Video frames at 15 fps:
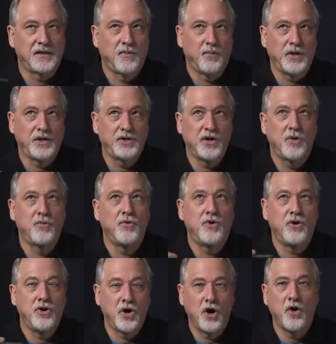We don't
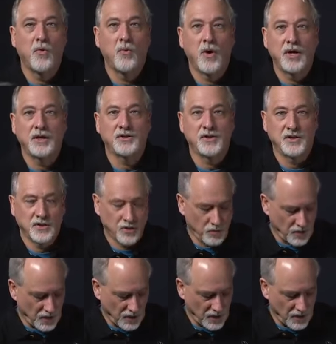know what its
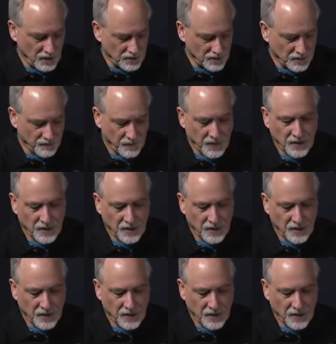encoding is.